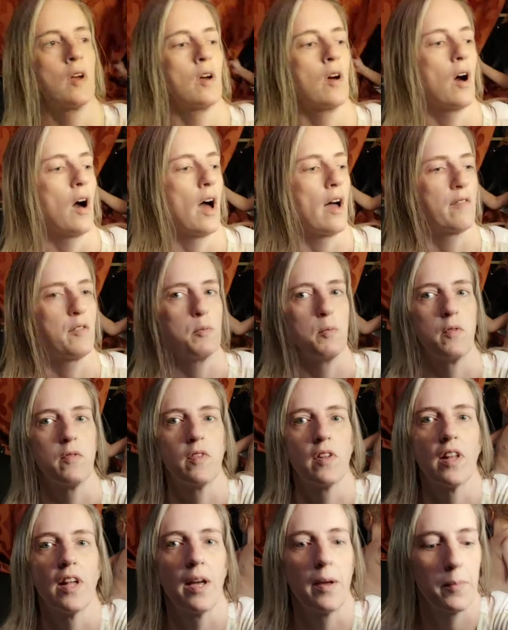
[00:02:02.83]
I have to move the
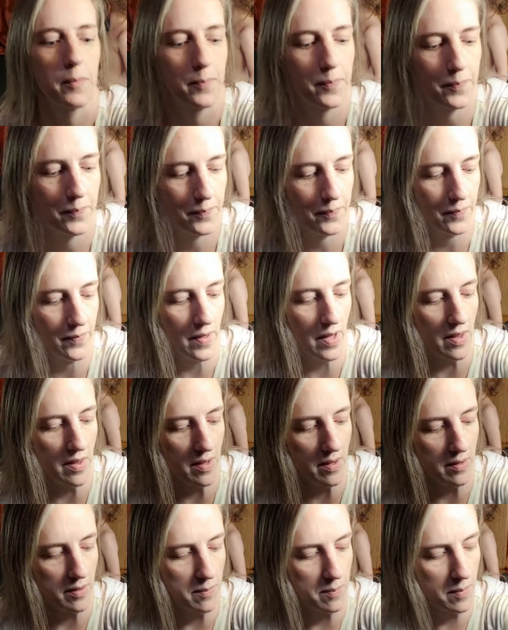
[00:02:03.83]
light. Now
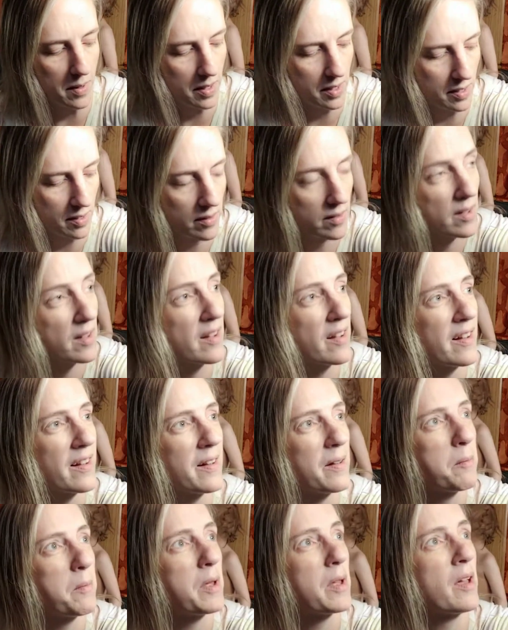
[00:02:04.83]
that the mic,
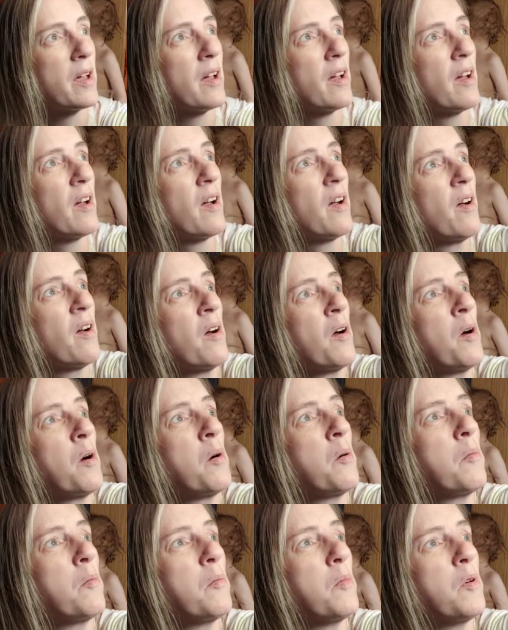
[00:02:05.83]
let me
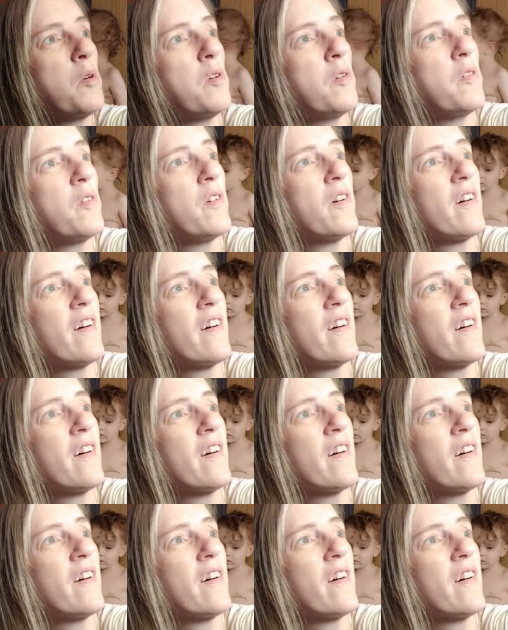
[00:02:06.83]
move.